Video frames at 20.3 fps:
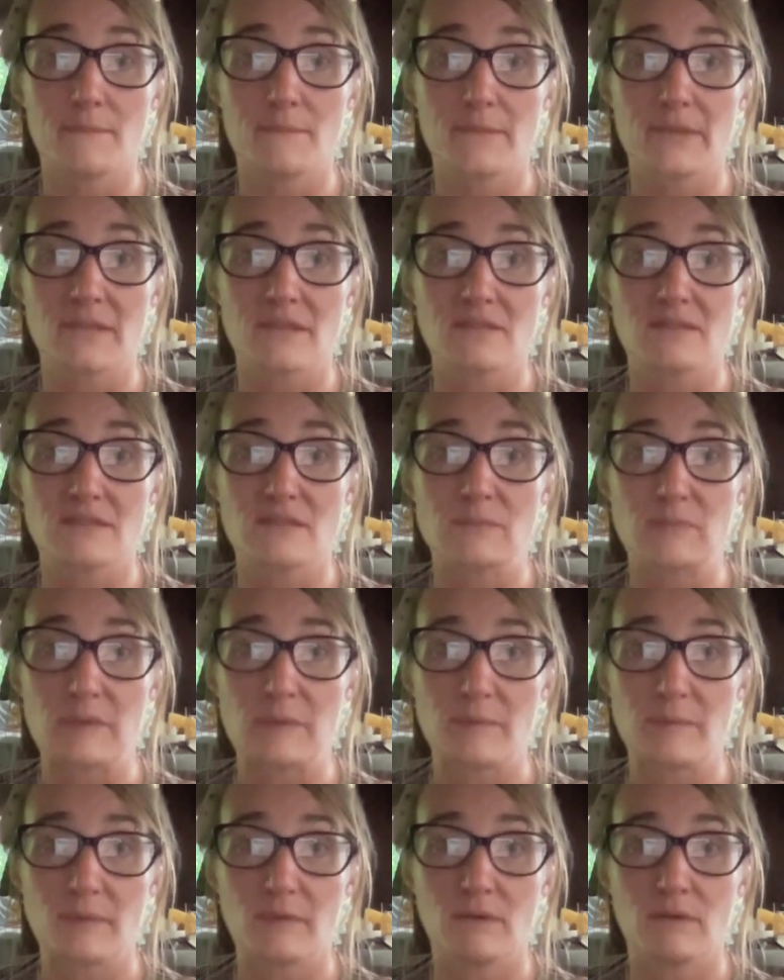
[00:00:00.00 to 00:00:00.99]
because these
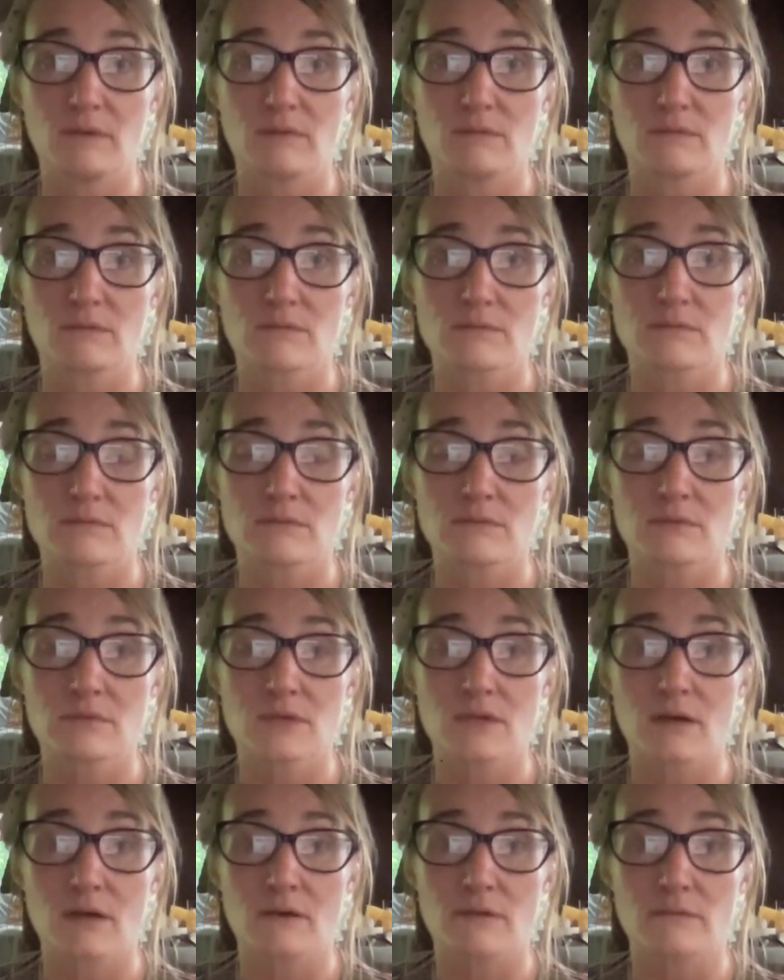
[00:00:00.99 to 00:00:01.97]
people
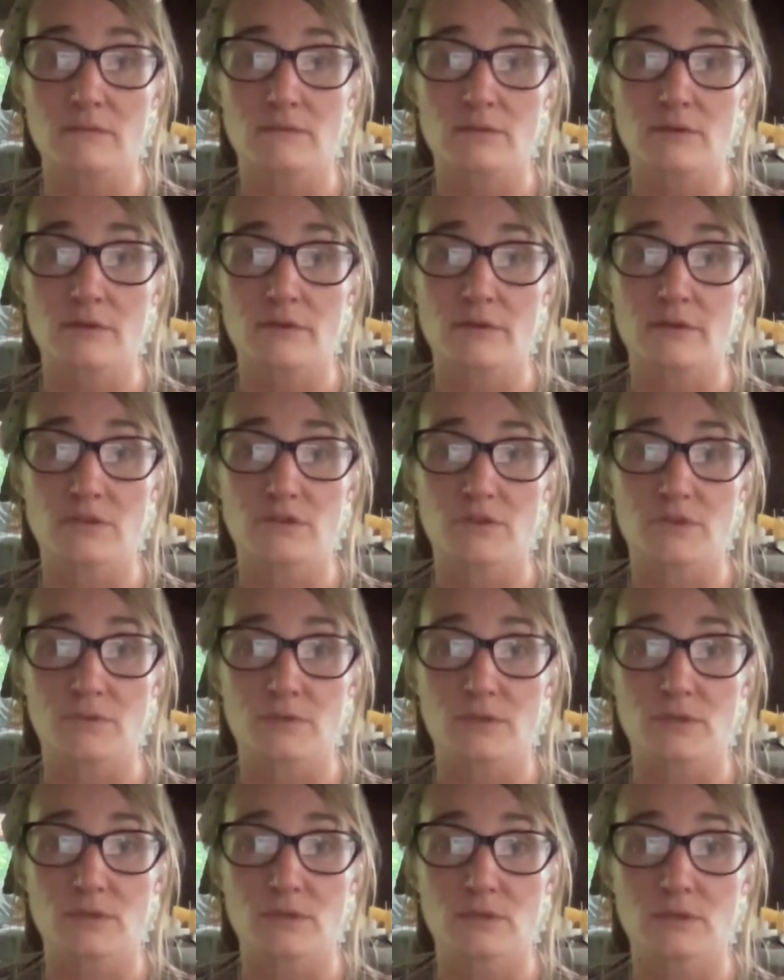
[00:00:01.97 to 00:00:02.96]
are hurting
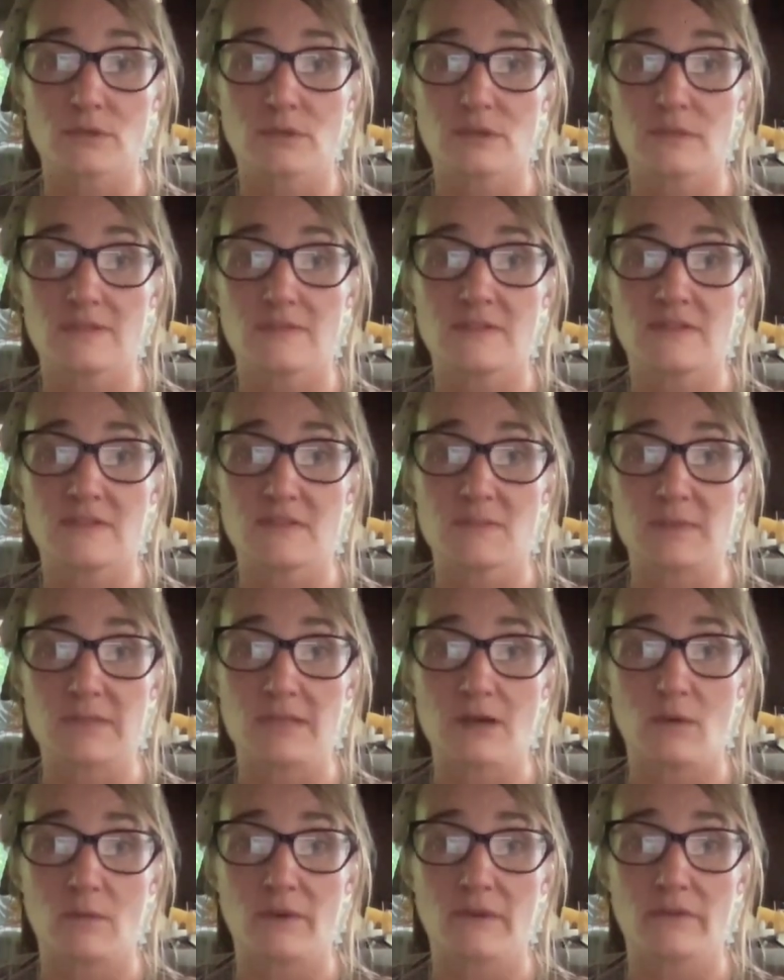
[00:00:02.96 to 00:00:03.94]
children. This needs to be
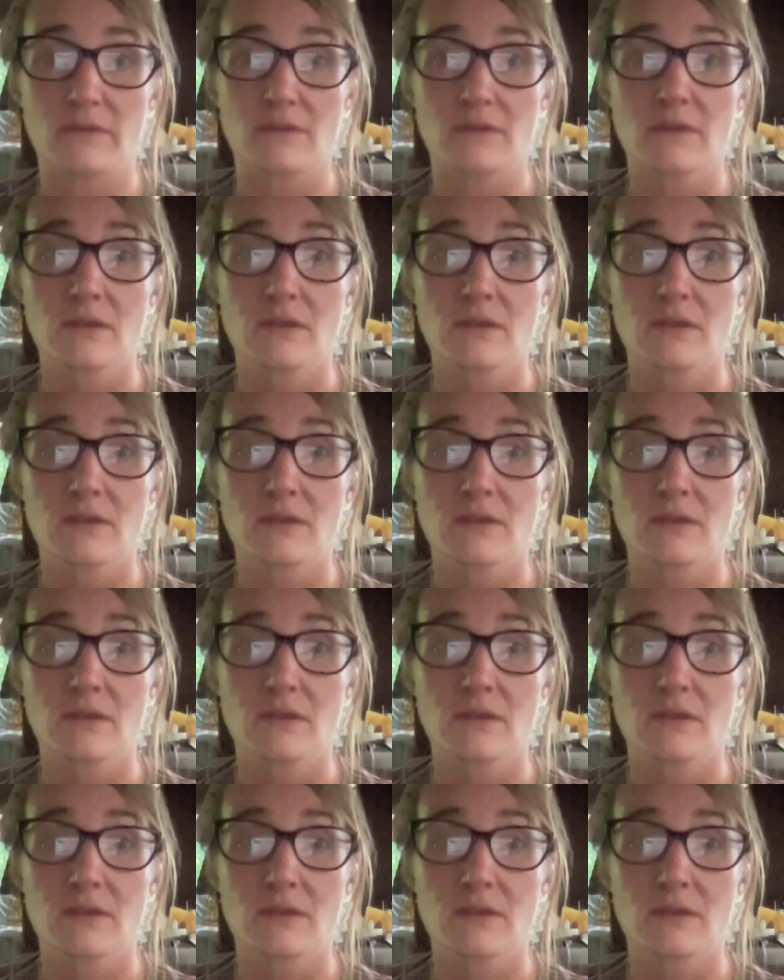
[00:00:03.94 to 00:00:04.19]
dealt with.